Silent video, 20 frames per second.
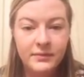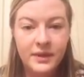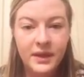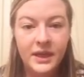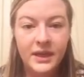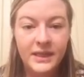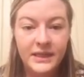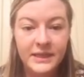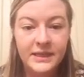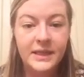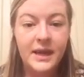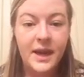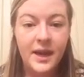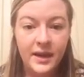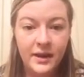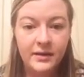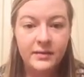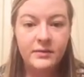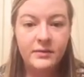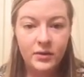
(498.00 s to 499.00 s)
gonna
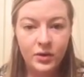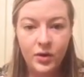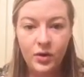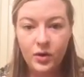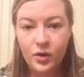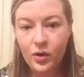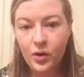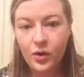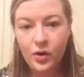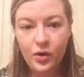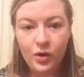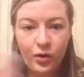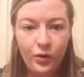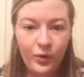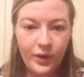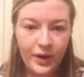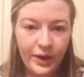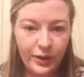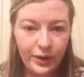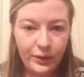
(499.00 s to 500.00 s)
stay all the
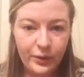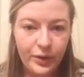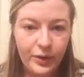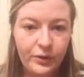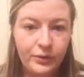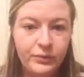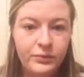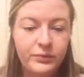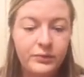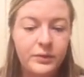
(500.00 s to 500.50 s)
way through.